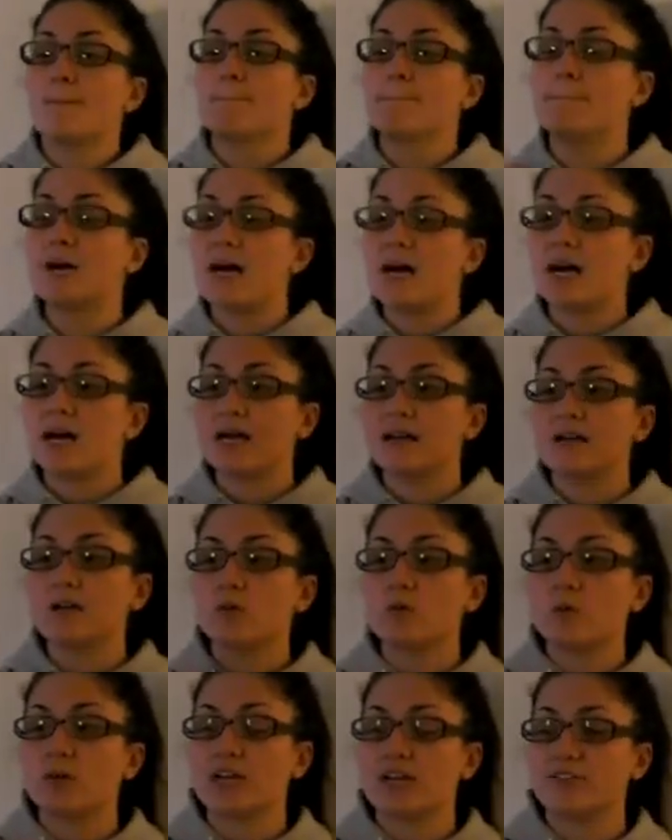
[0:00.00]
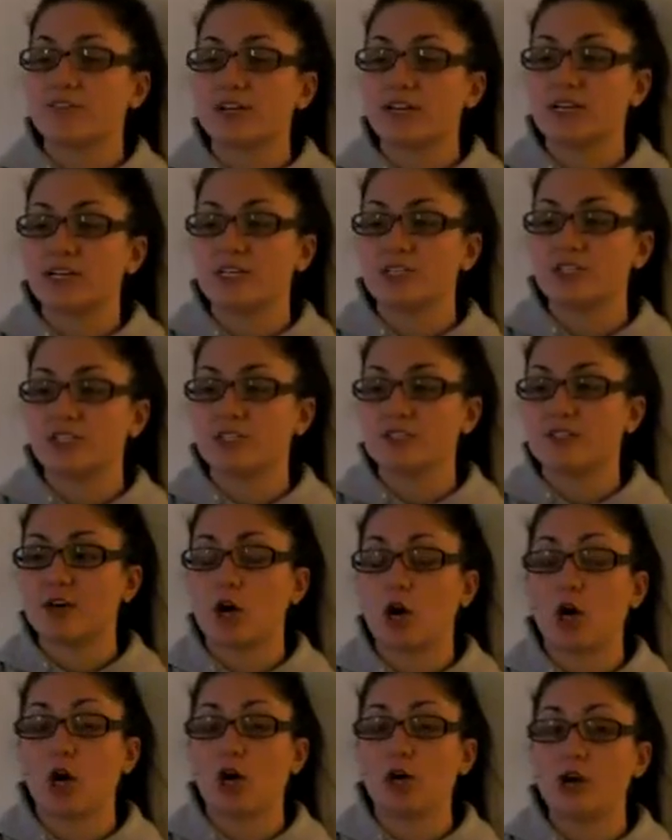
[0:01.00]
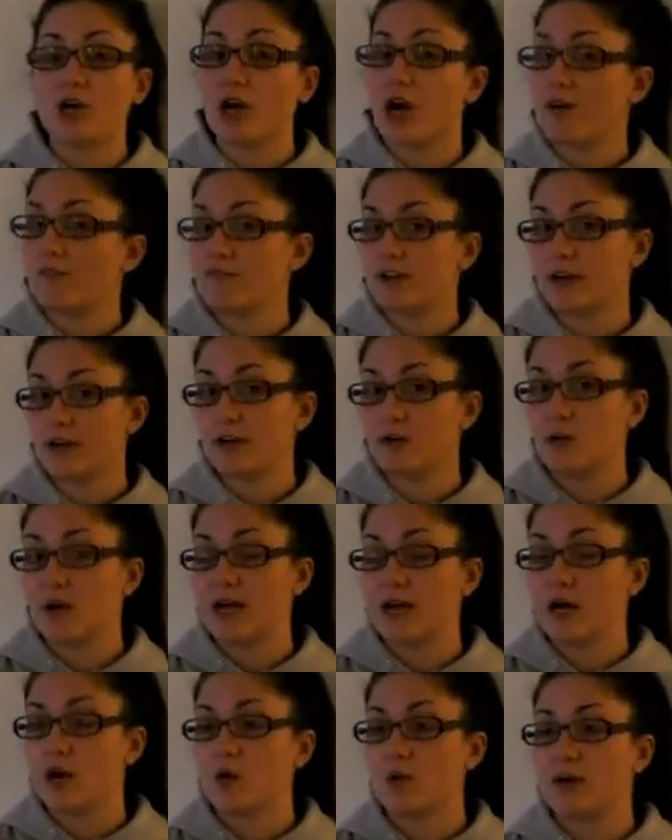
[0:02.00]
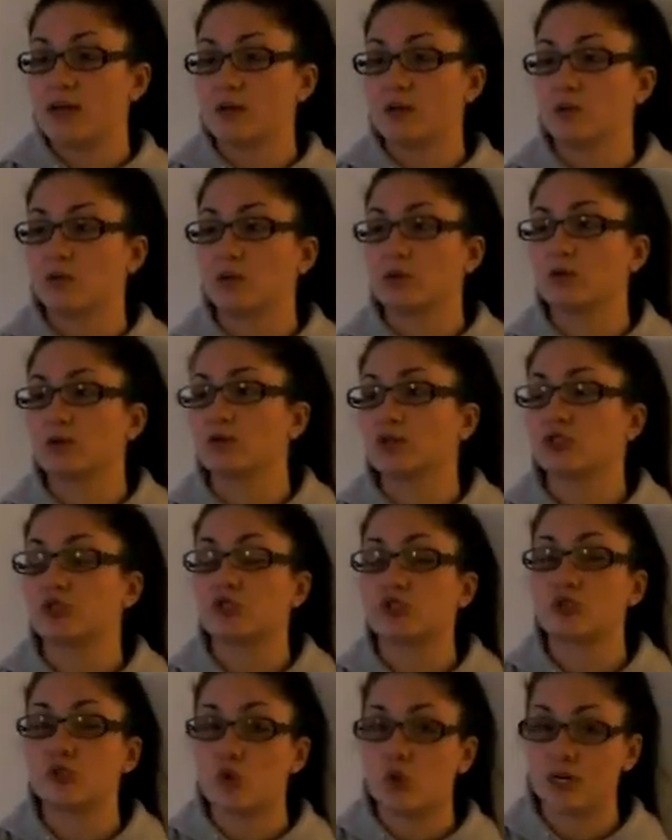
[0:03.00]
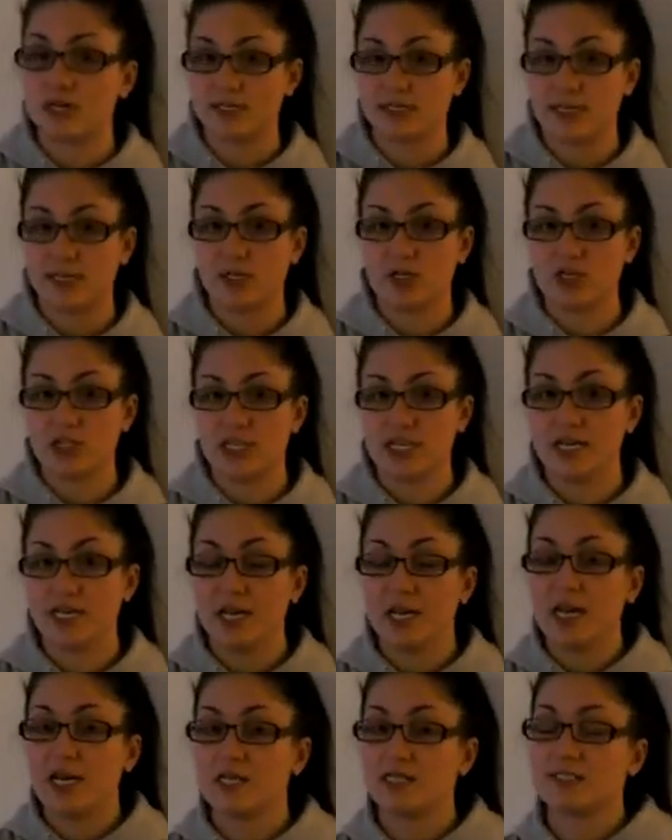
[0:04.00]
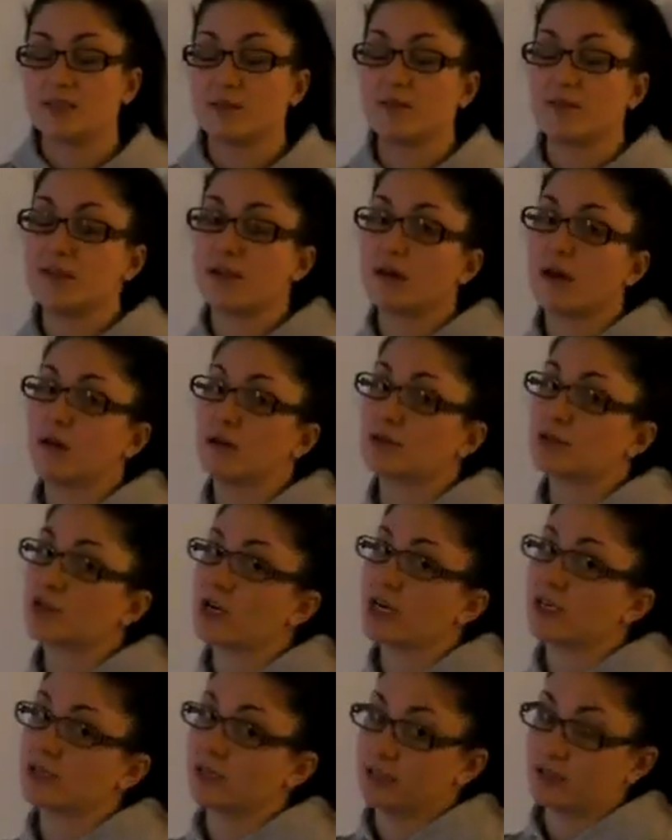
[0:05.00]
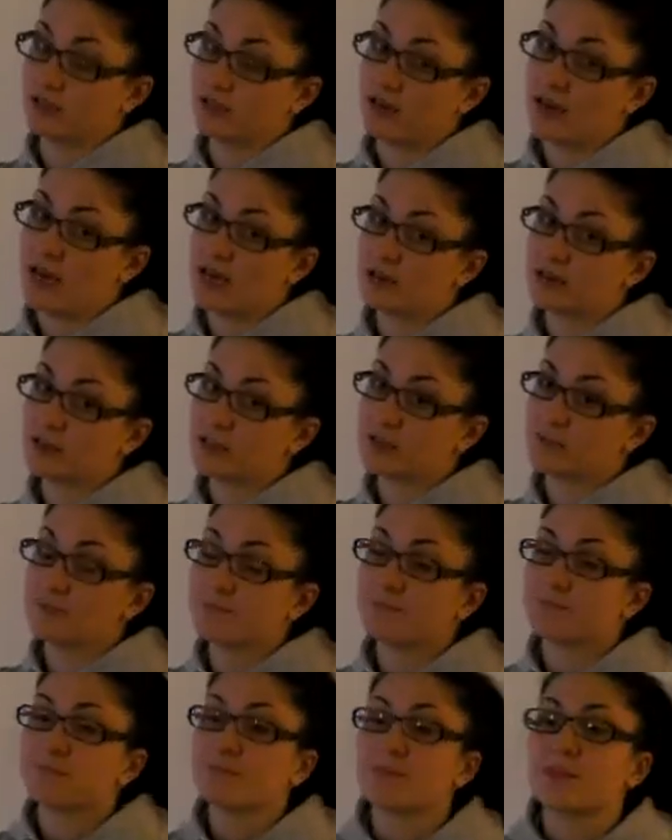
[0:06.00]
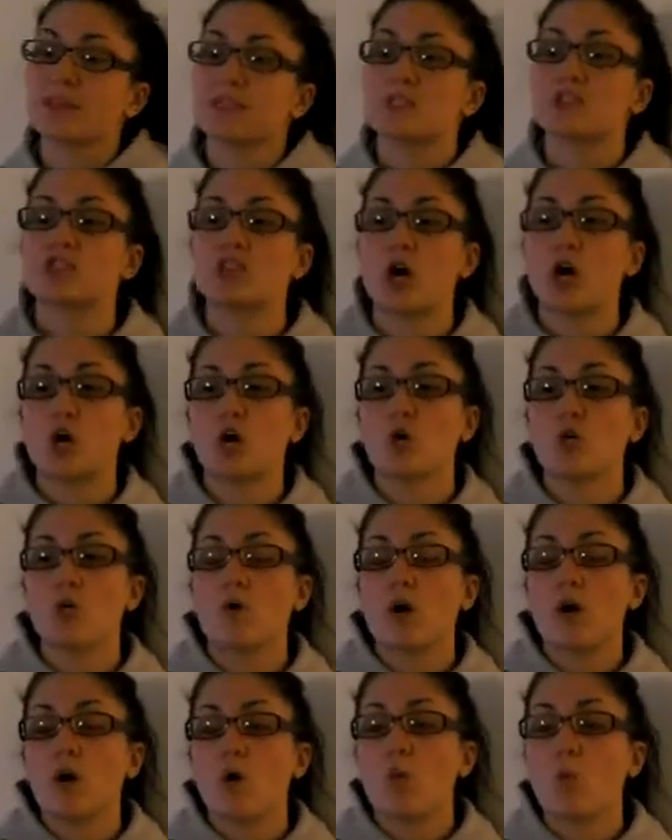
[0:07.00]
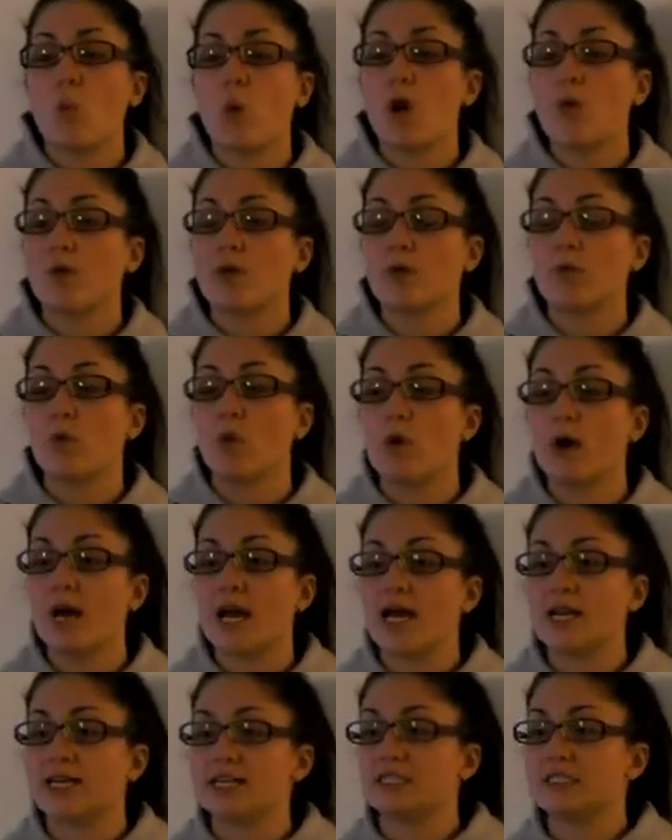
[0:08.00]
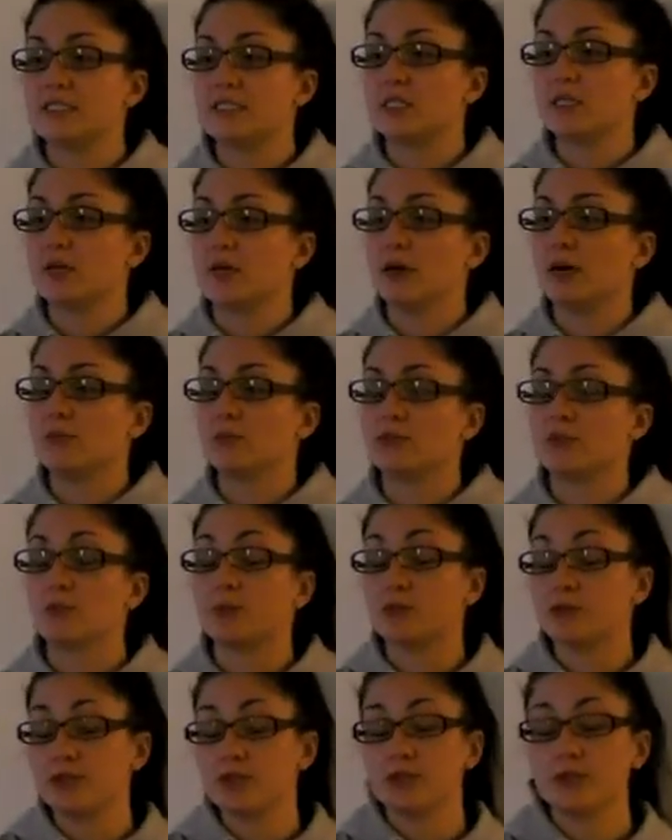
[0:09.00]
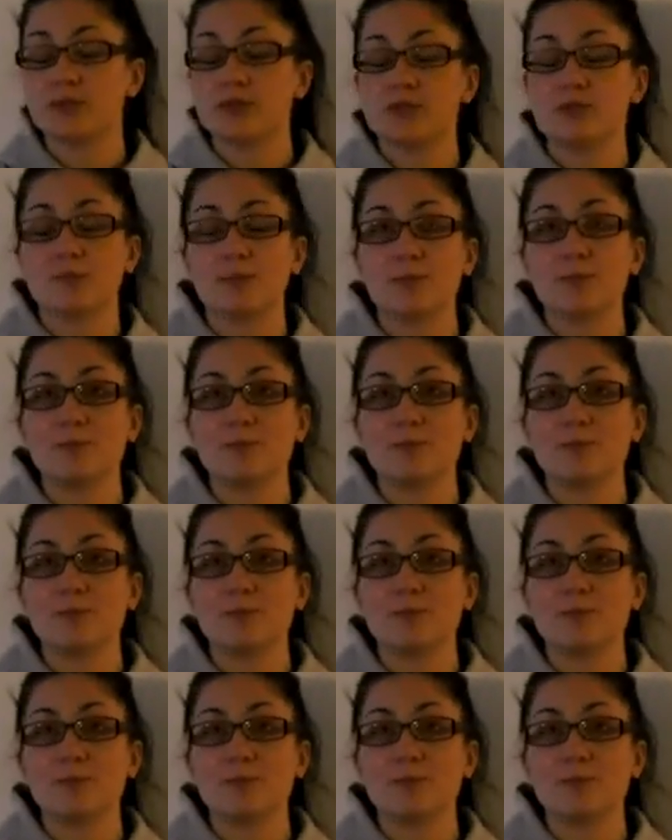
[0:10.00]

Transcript: But whenever conditions are not very well, it will store its energy in something called triglycerides. So what we want is to produce